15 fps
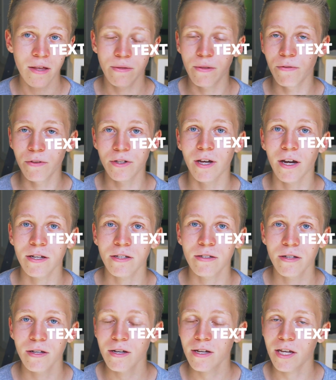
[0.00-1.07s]
then the
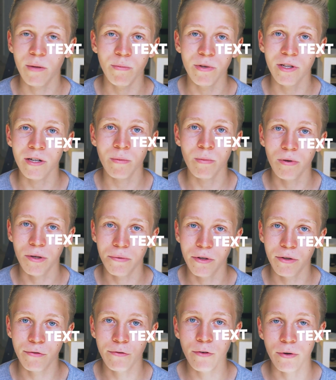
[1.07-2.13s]
text can be completely
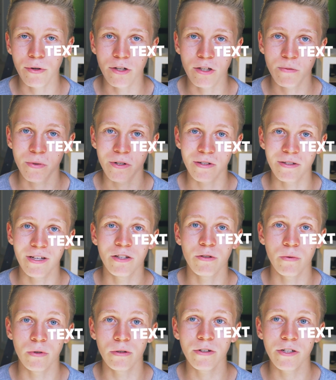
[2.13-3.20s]
in focus because that's
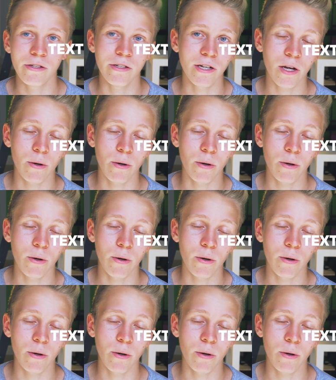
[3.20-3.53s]
realistic.